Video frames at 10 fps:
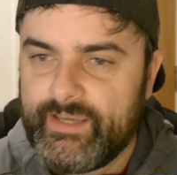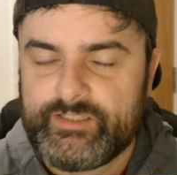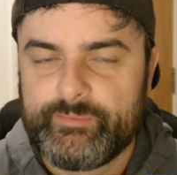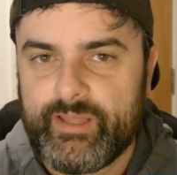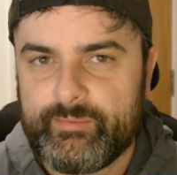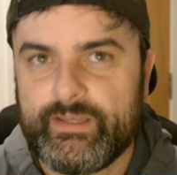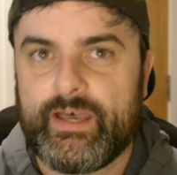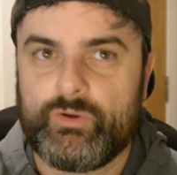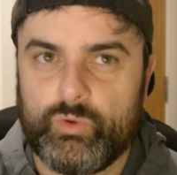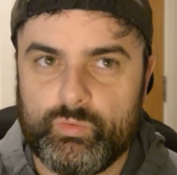Miami
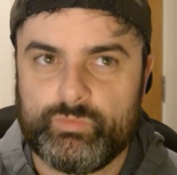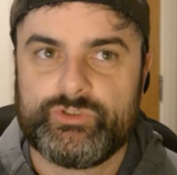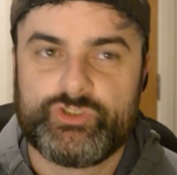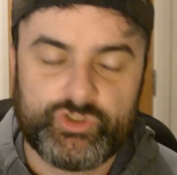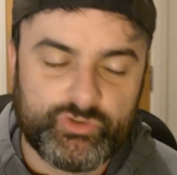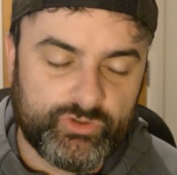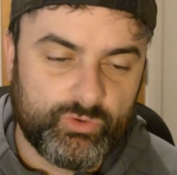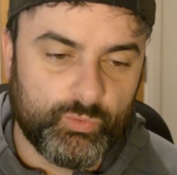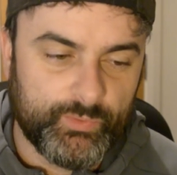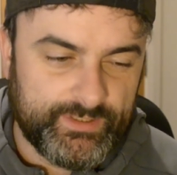at home should
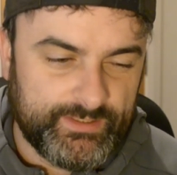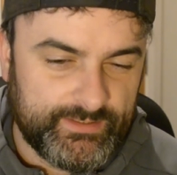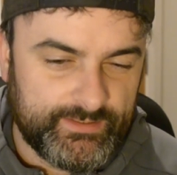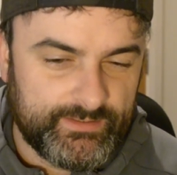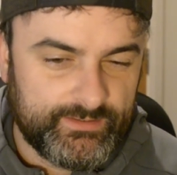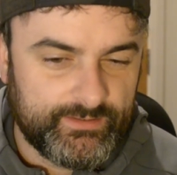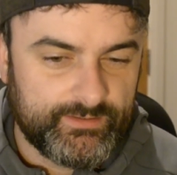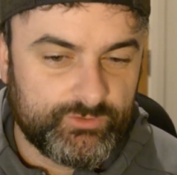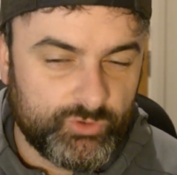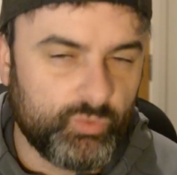
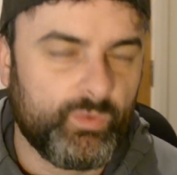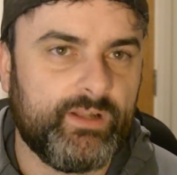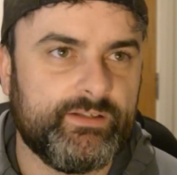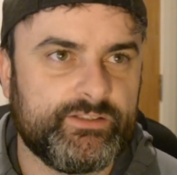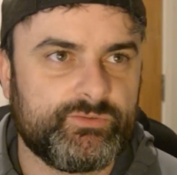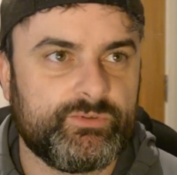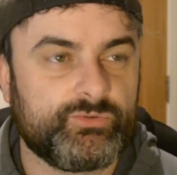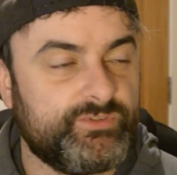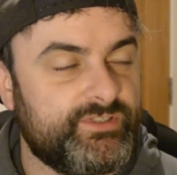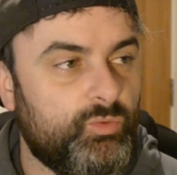do well on this one. I
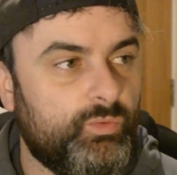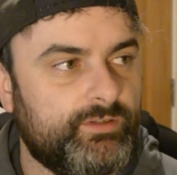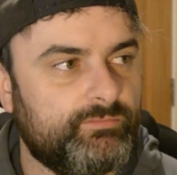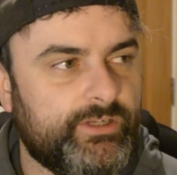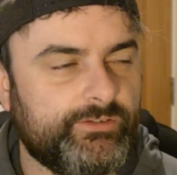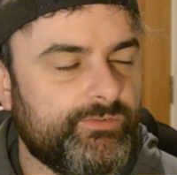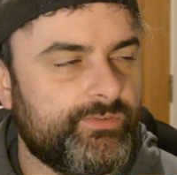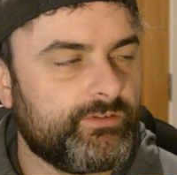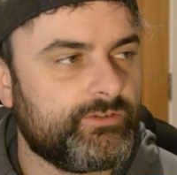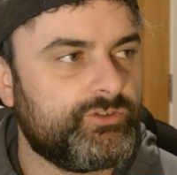was going to say win, but I don't
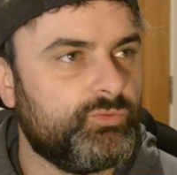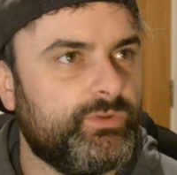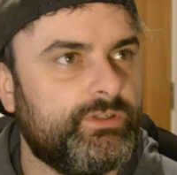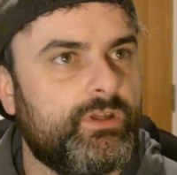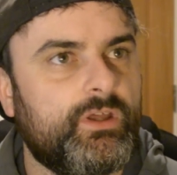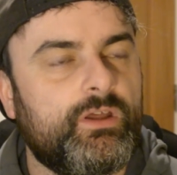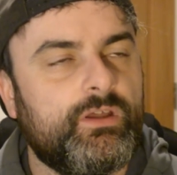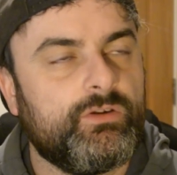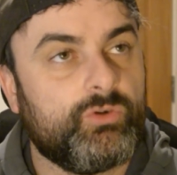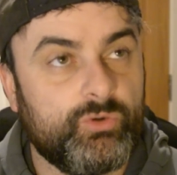think they should win.
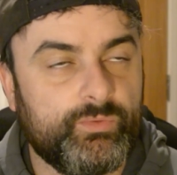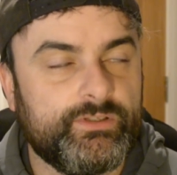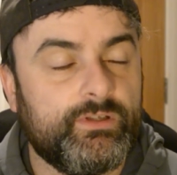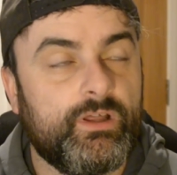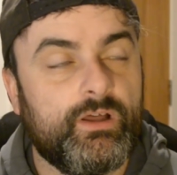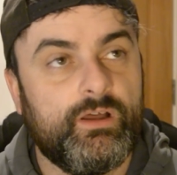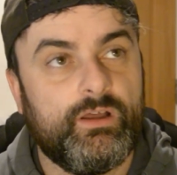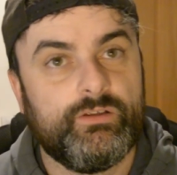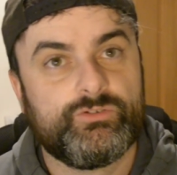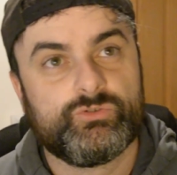Going to win.
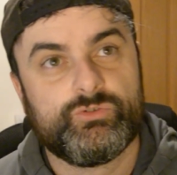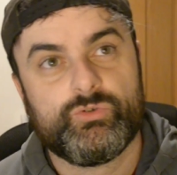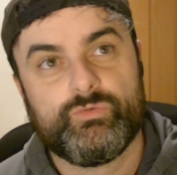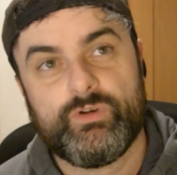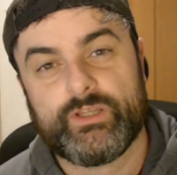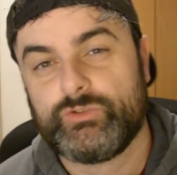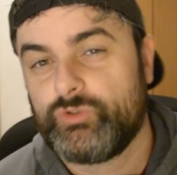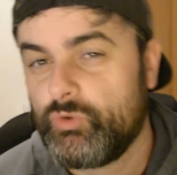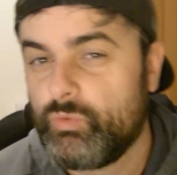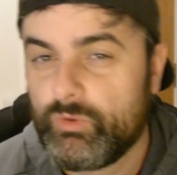So I'm going to go for like a
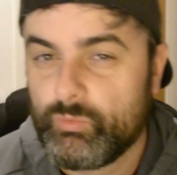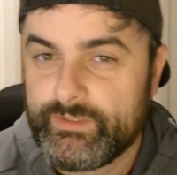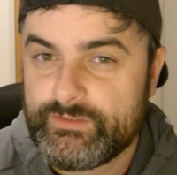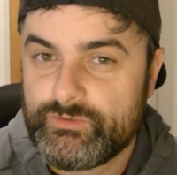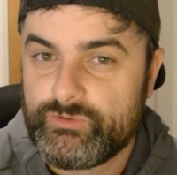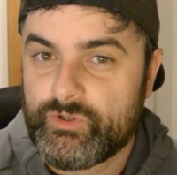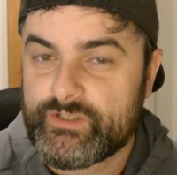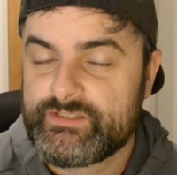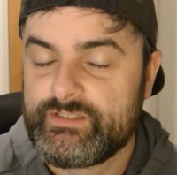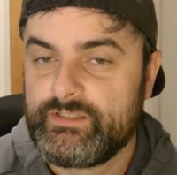2-1 win to New
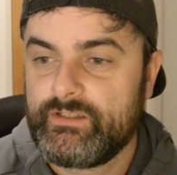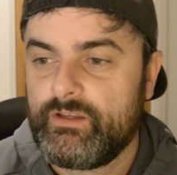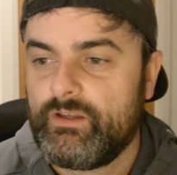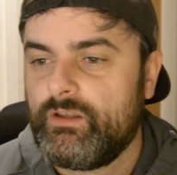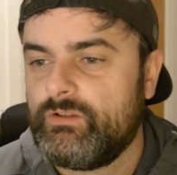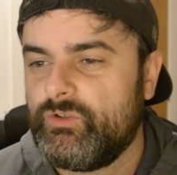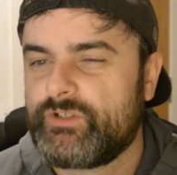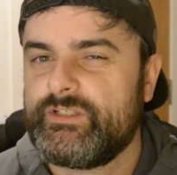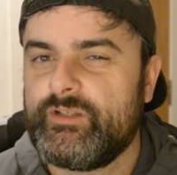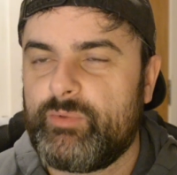York City. New
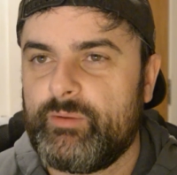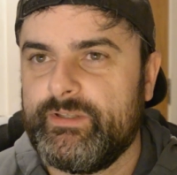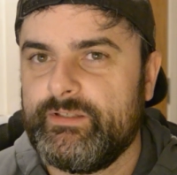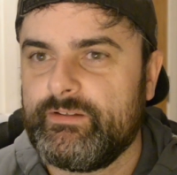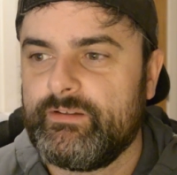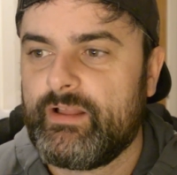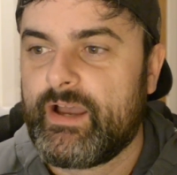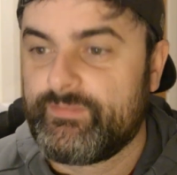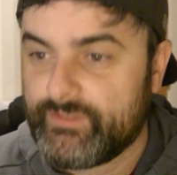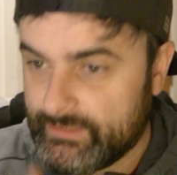York City probably,
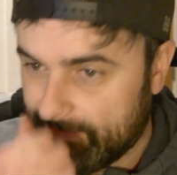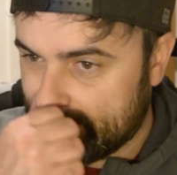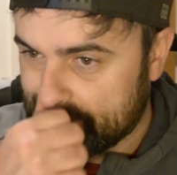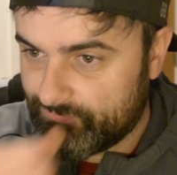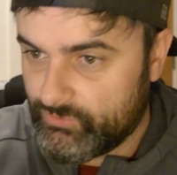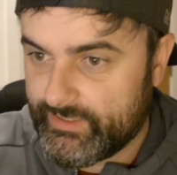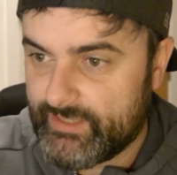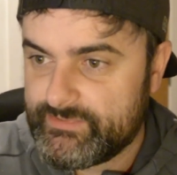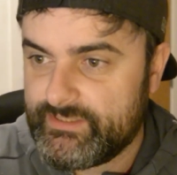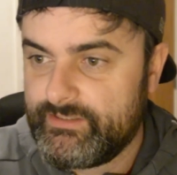after the last few
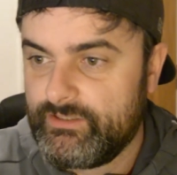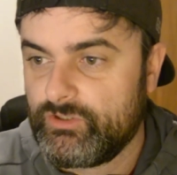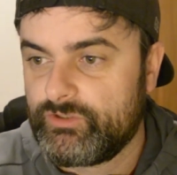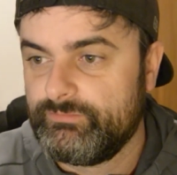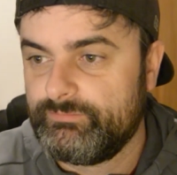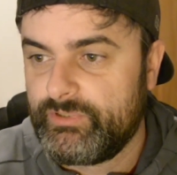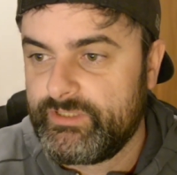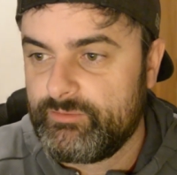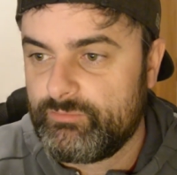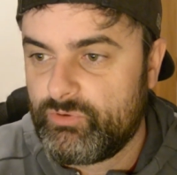games there, they're looking
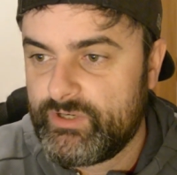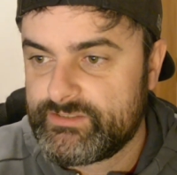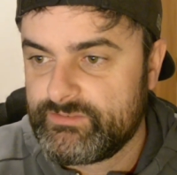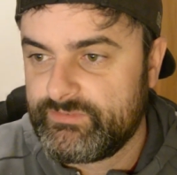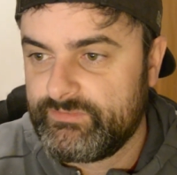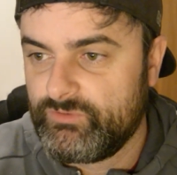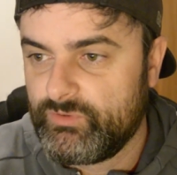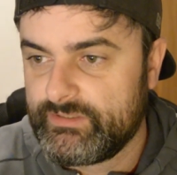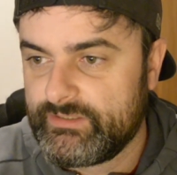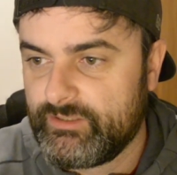pretty impressive, even though
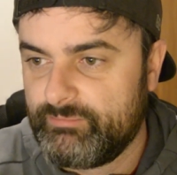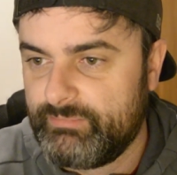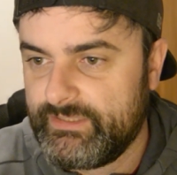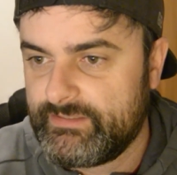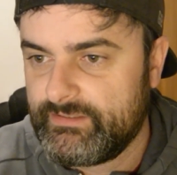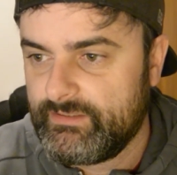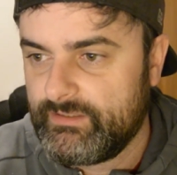that they got beat.